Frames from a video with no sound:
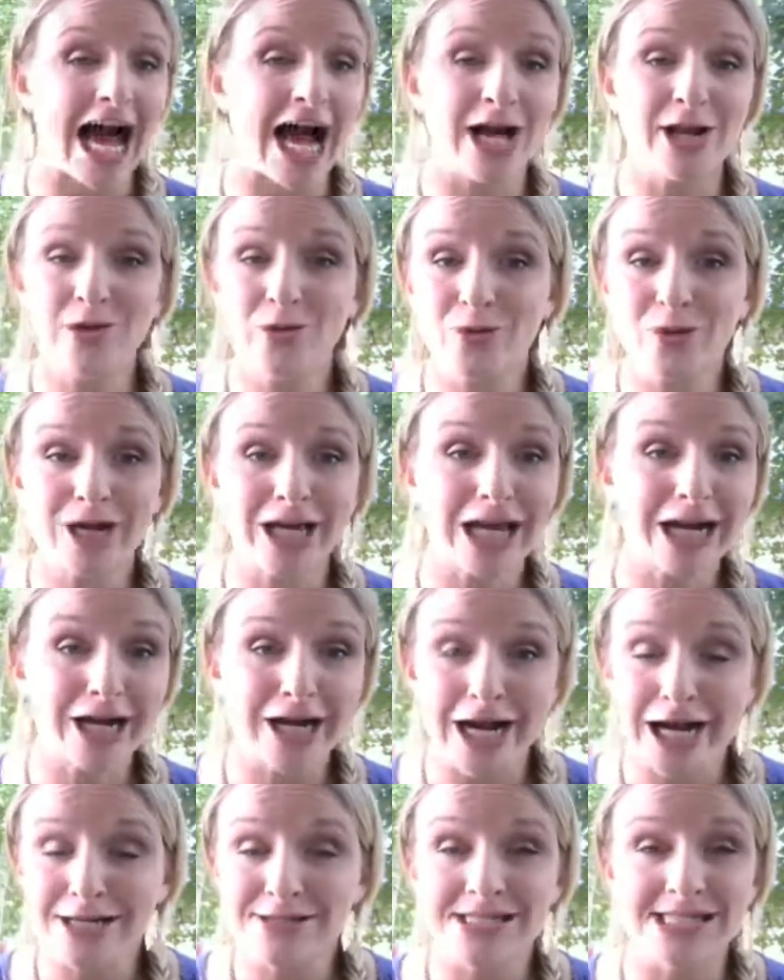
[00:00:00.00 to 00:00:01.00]
I don't
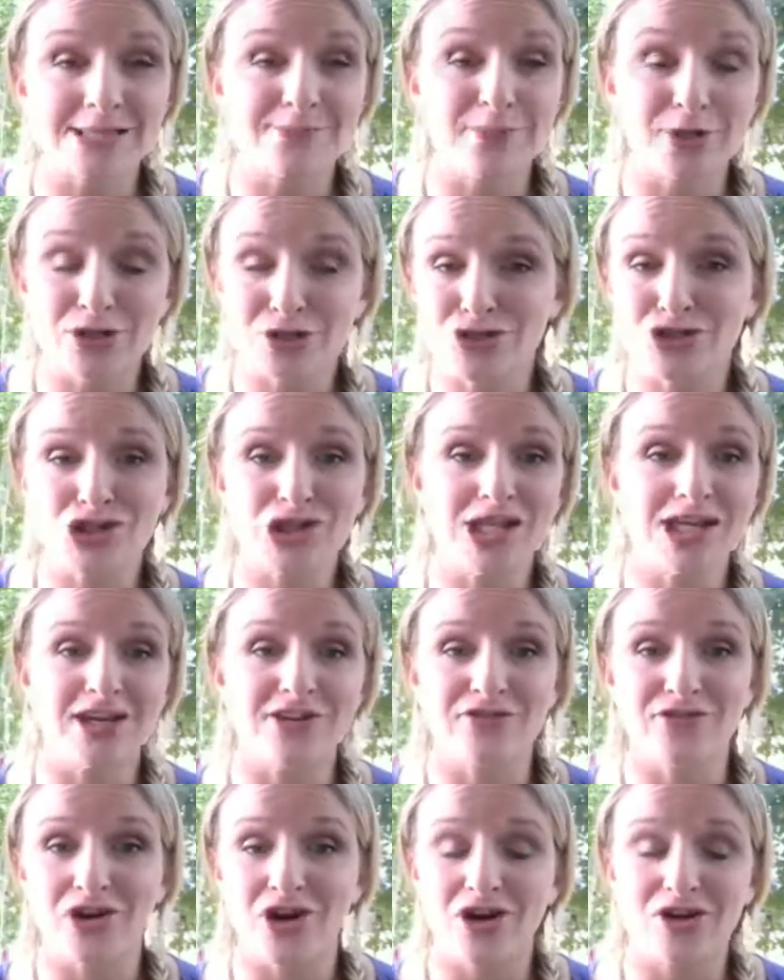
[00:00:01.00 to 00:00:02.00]
care how spiritually
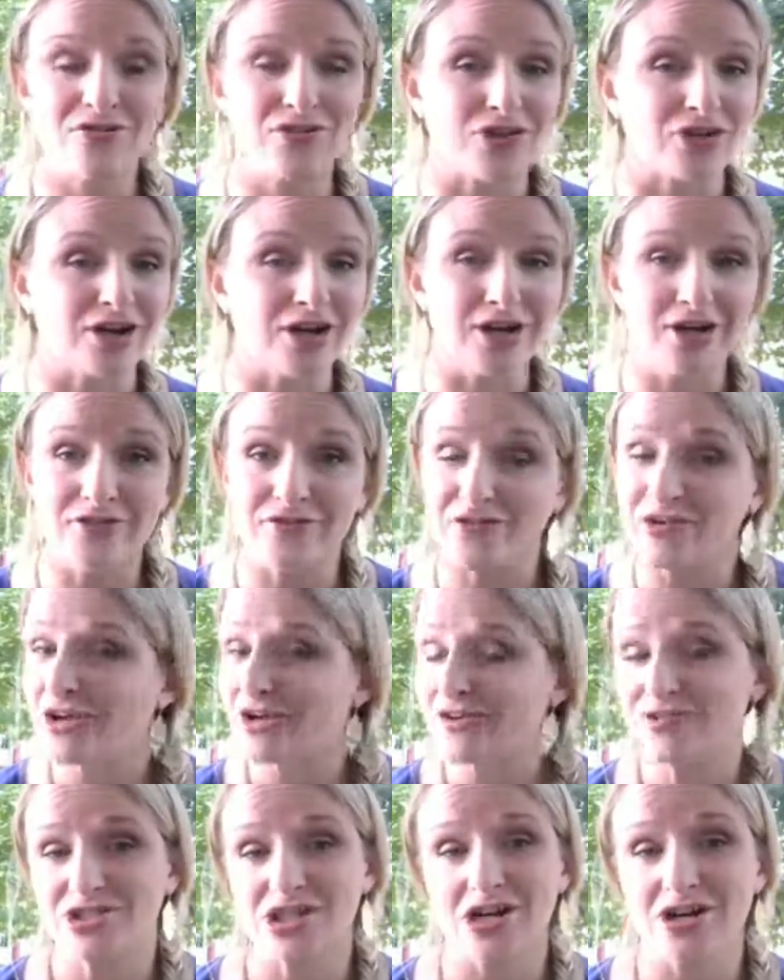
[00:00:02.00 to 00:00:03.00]
evolved or
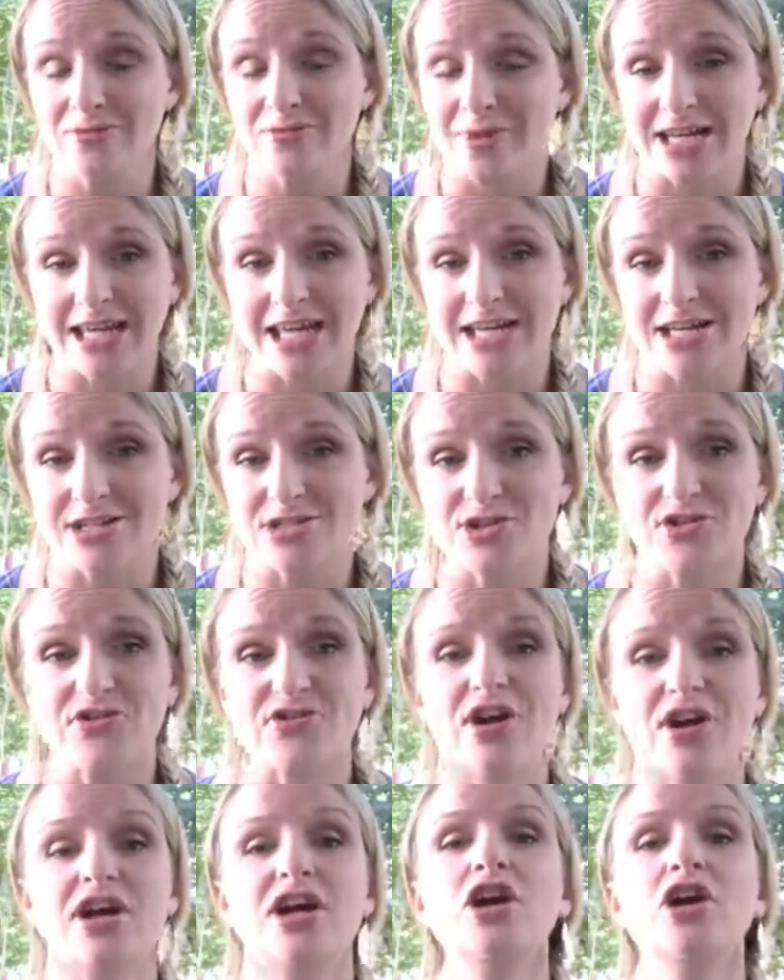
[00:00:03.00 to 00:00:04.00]
unevolved you are, my Cancer
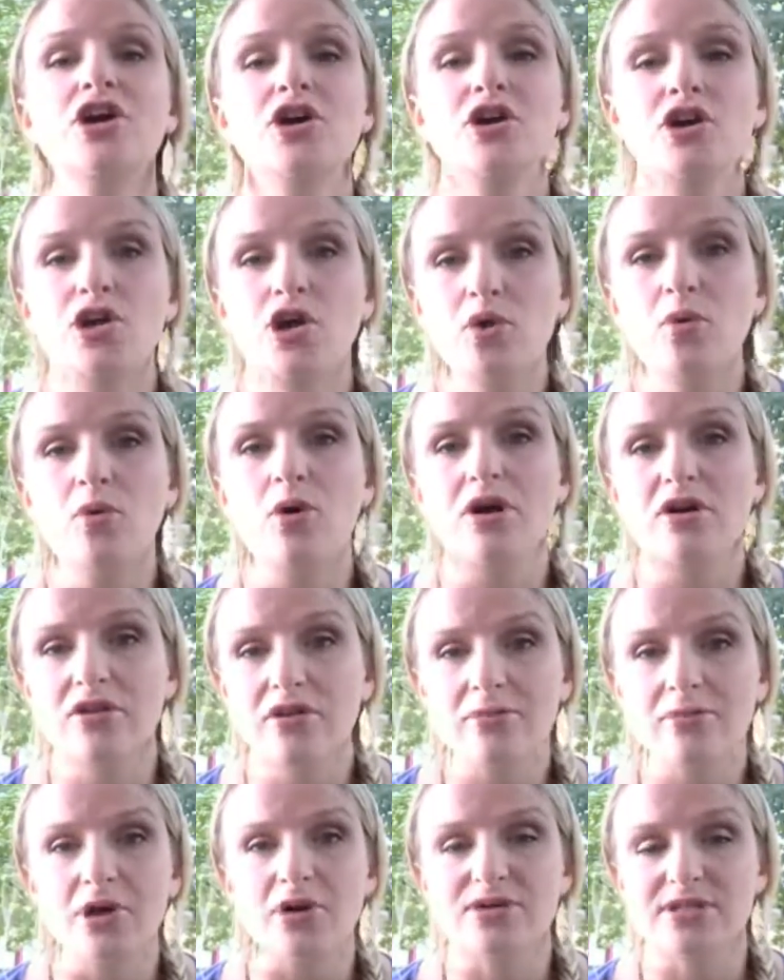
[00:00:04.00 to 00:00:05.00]
friend, you are
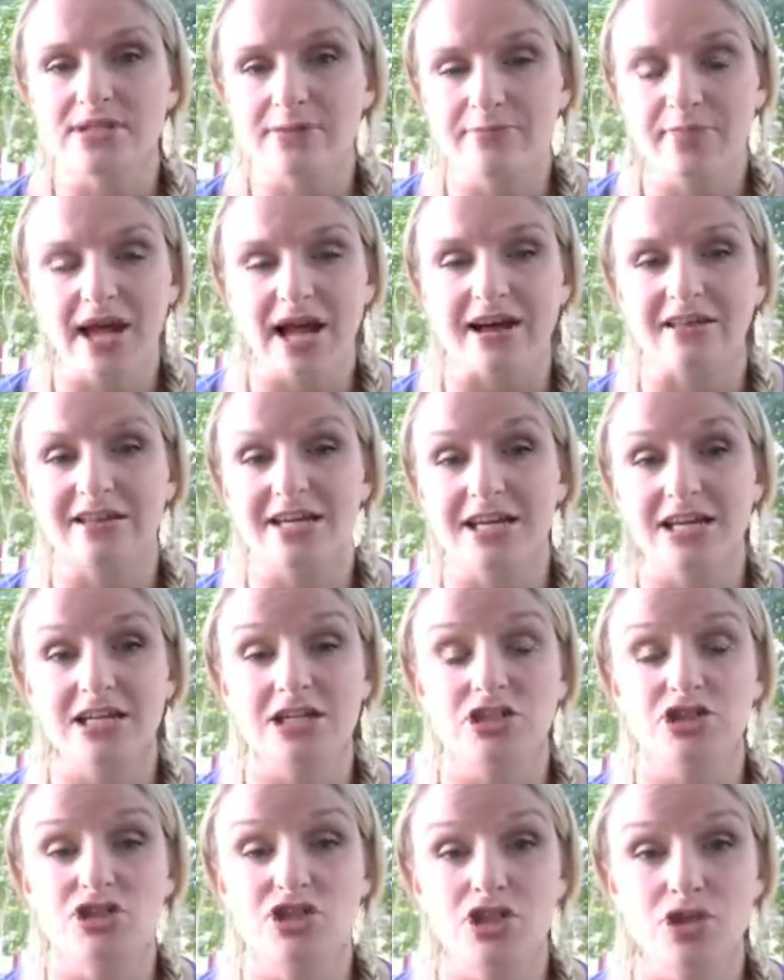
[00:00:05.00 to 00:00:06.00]
the most empathic
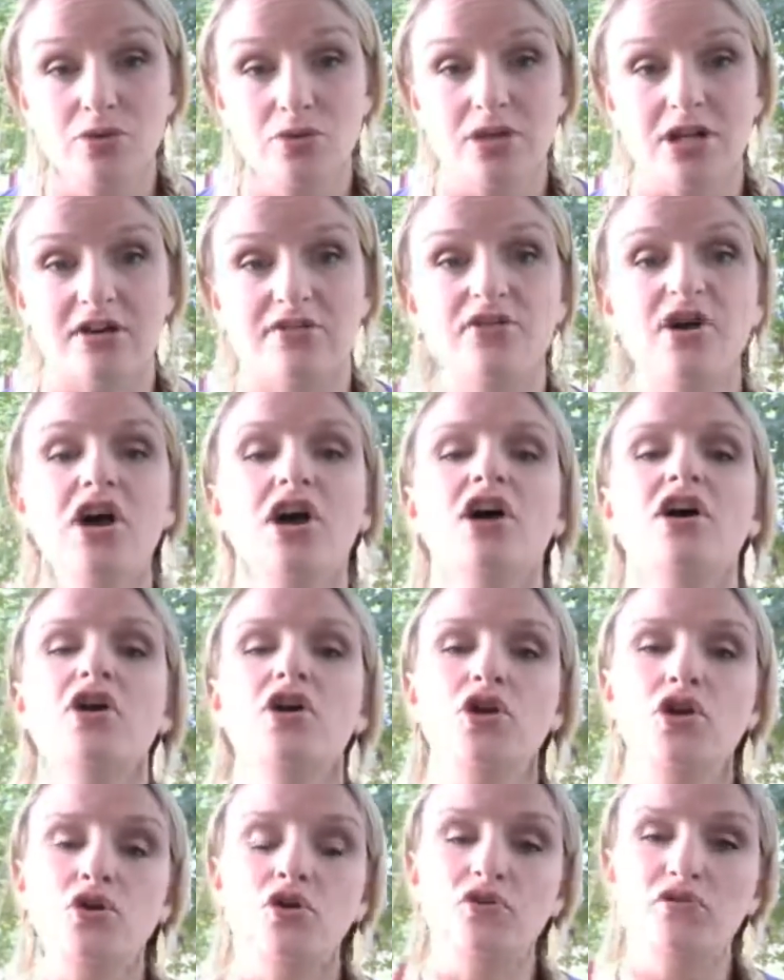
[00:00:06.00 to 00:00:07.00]
and intuitive.
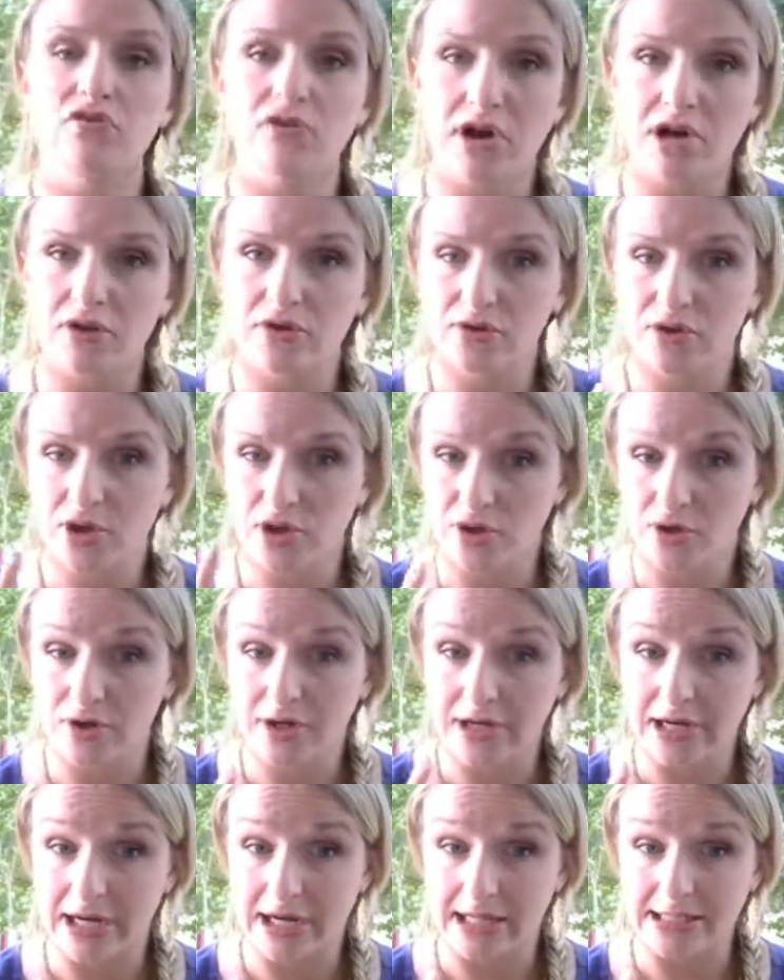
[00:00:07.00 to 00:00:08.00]
You follow your
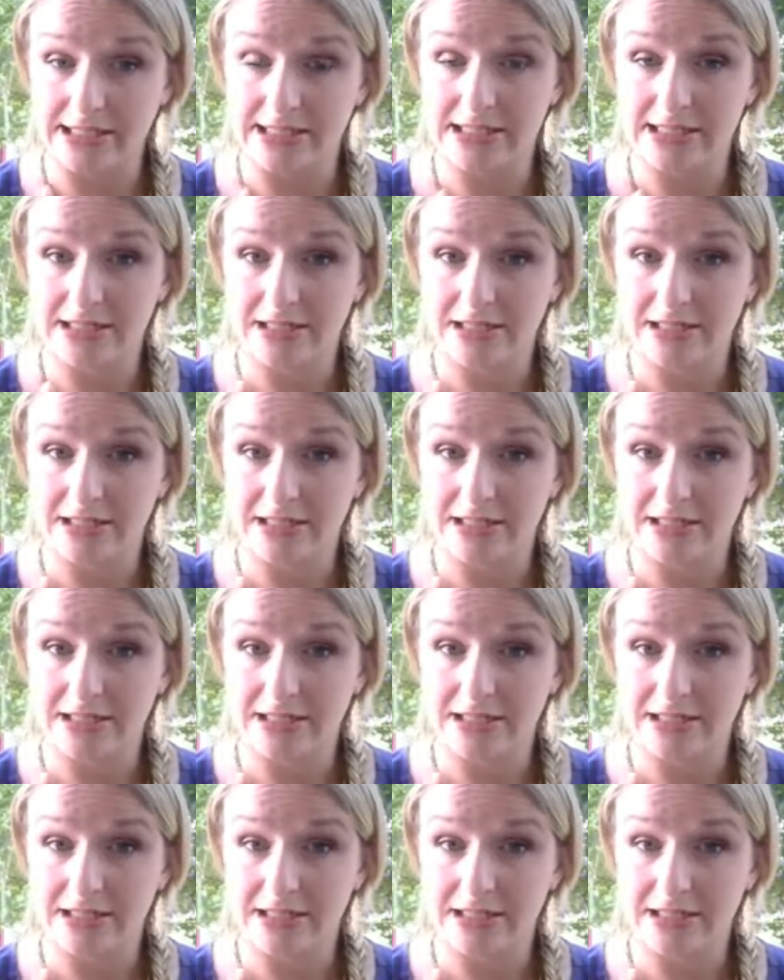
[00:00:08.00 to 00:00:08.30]
gut.